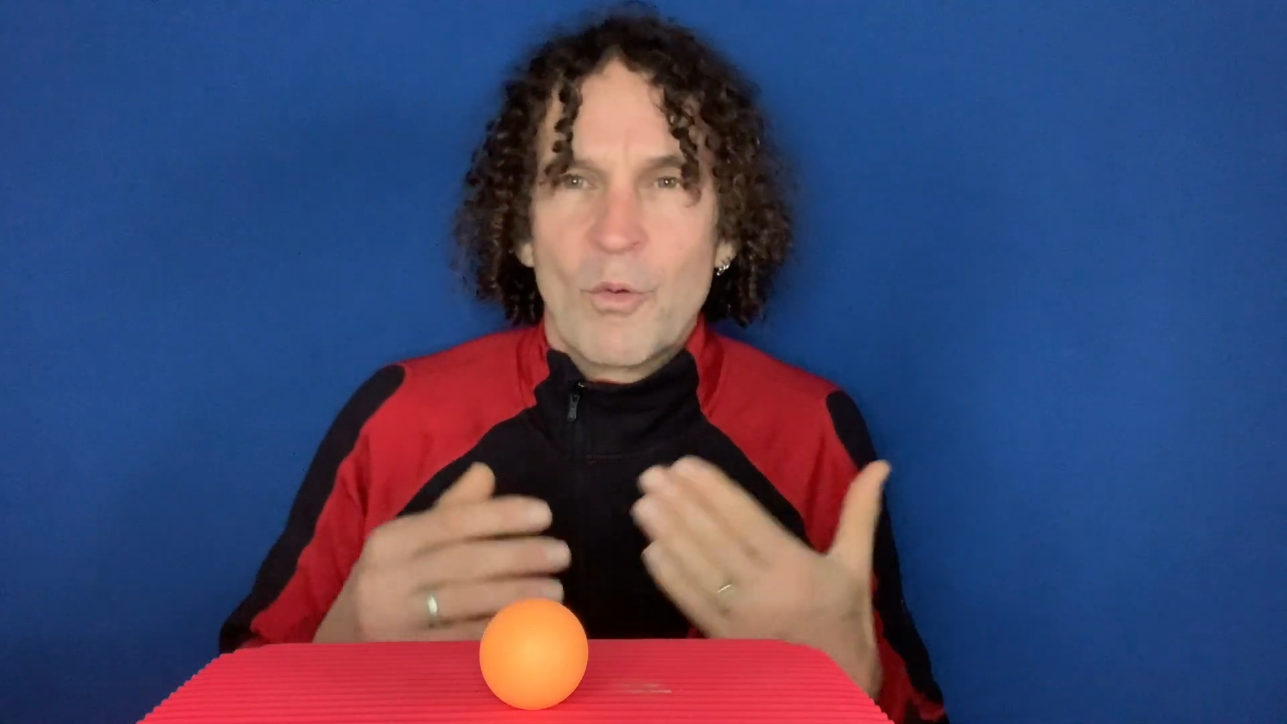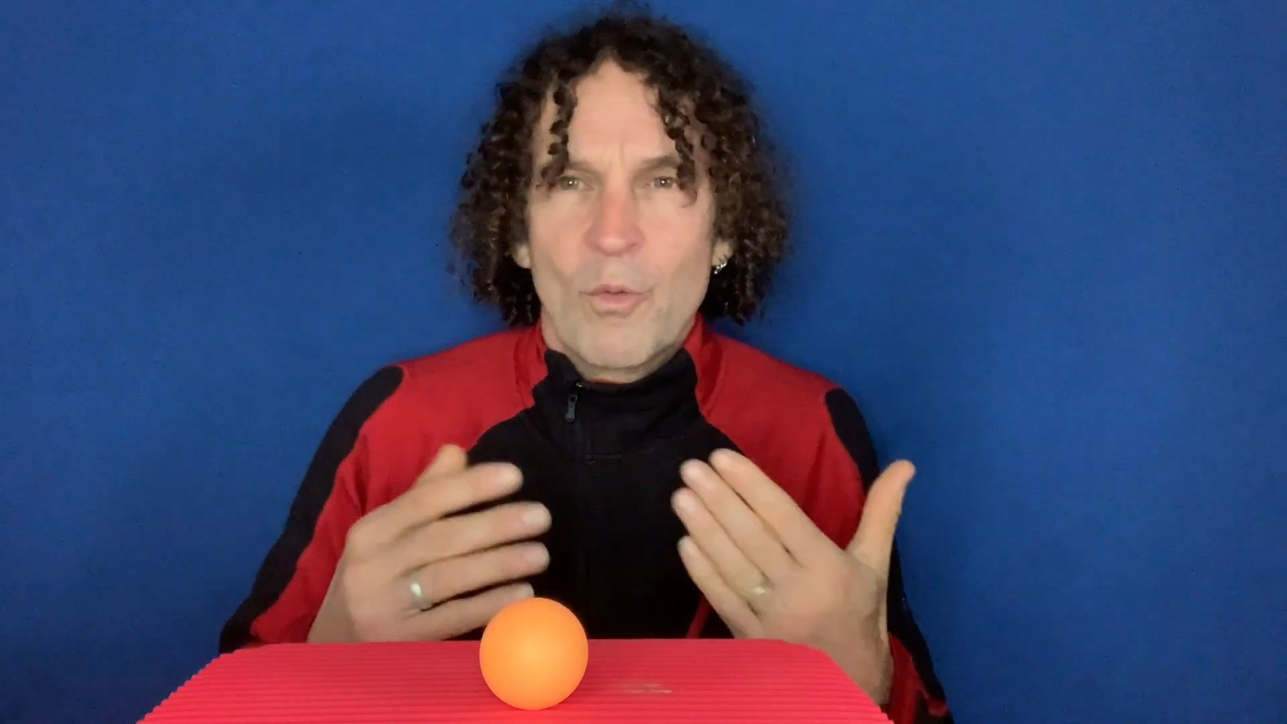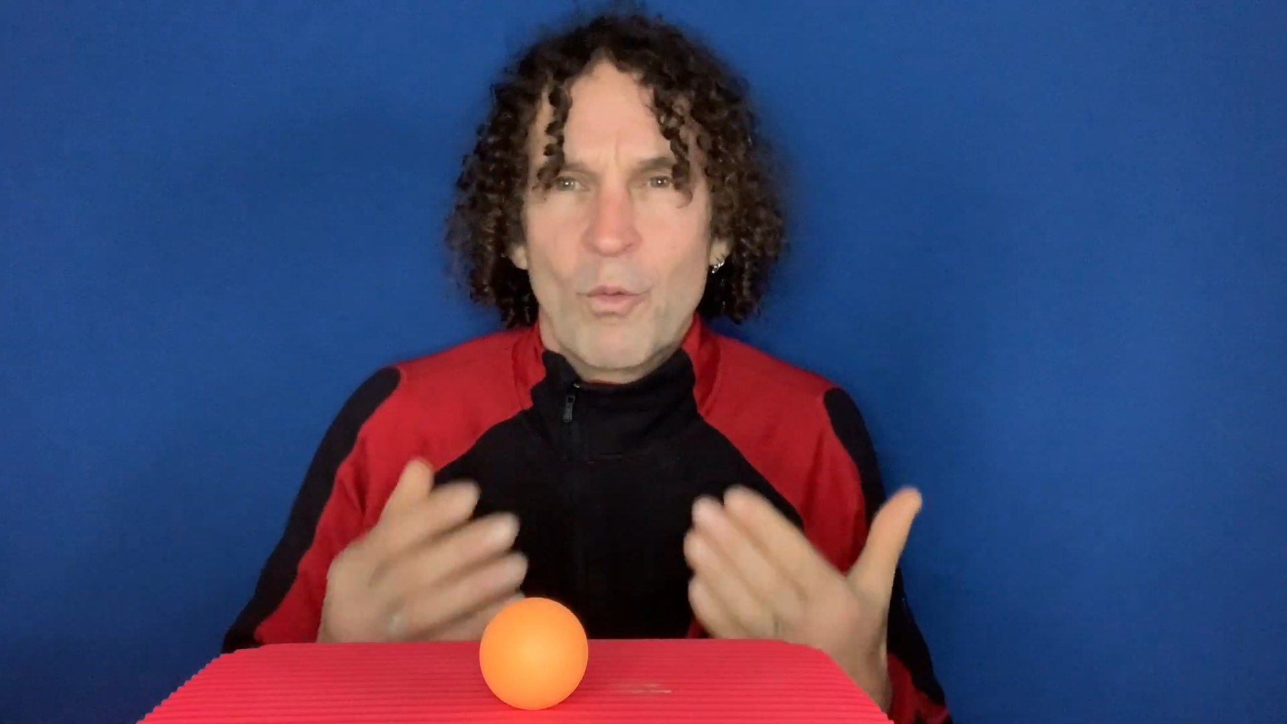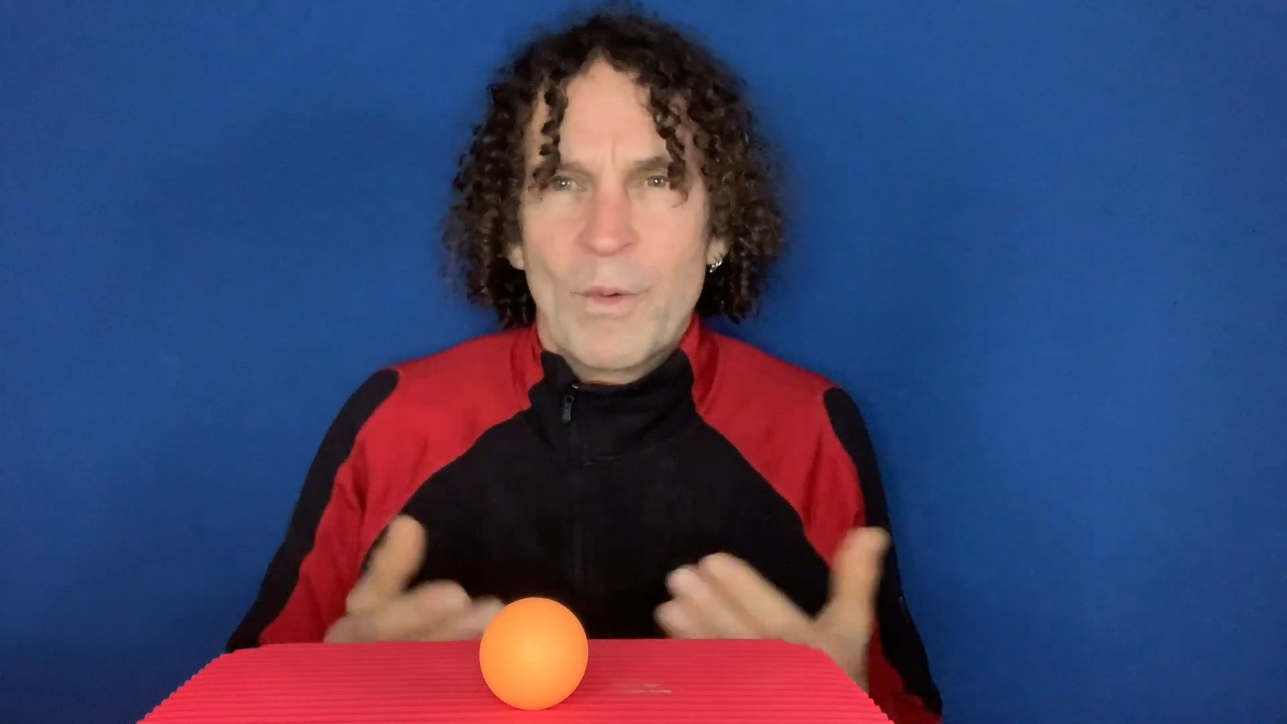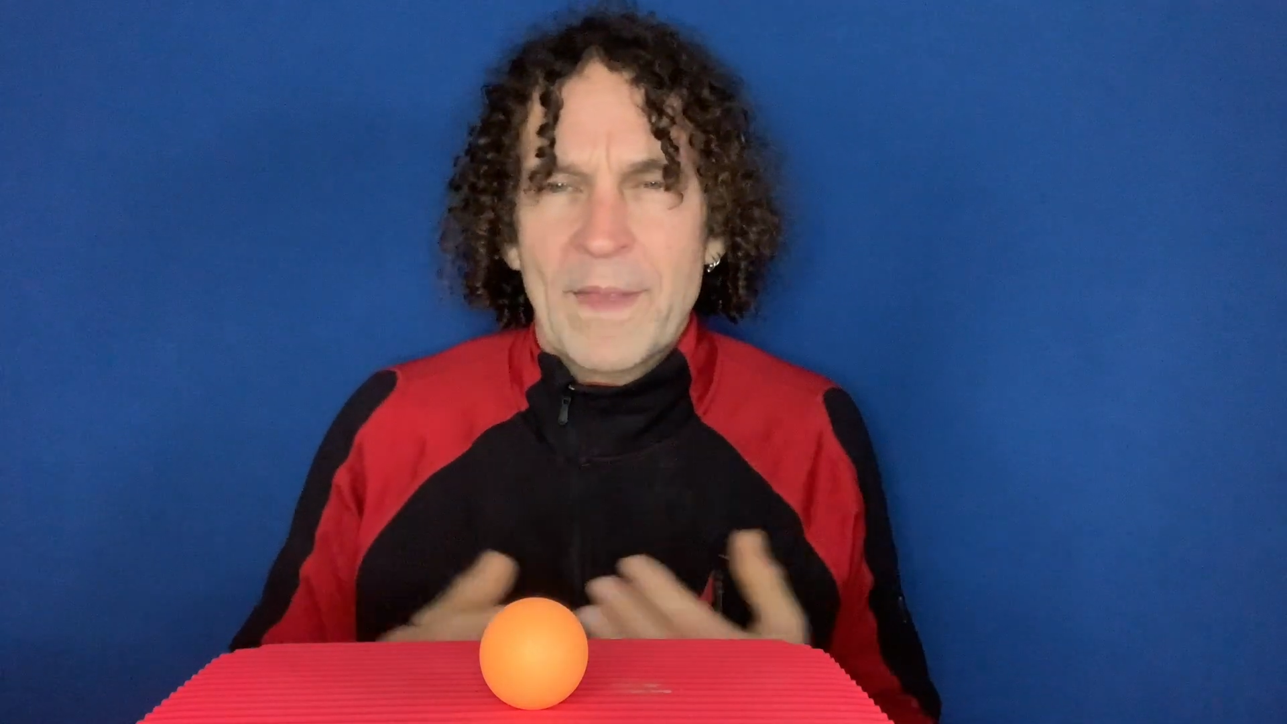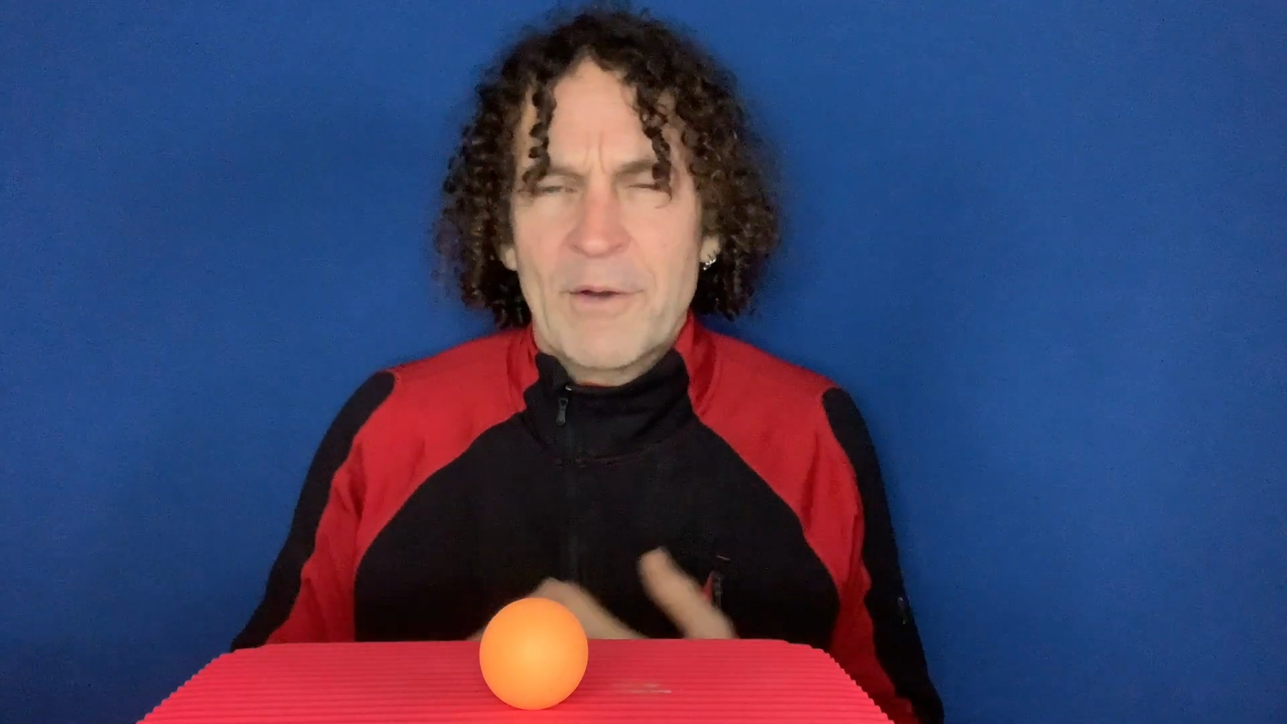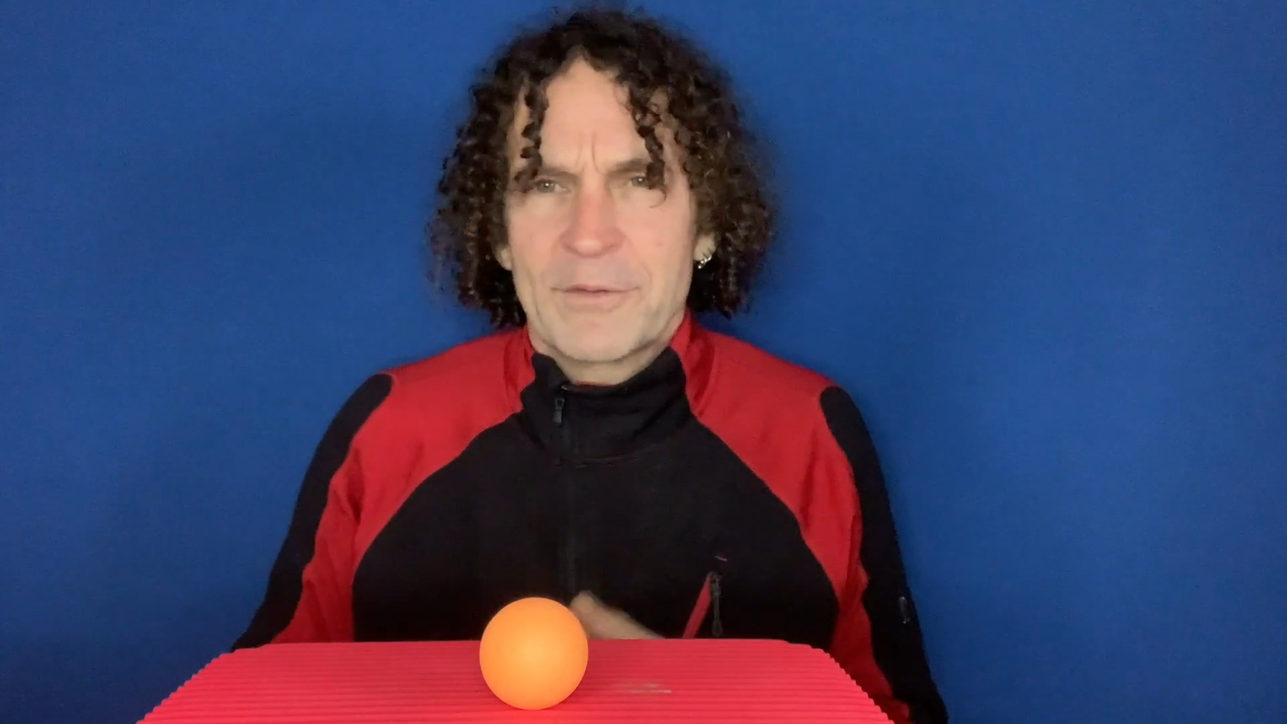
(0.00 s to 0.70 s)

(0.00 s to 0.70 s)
without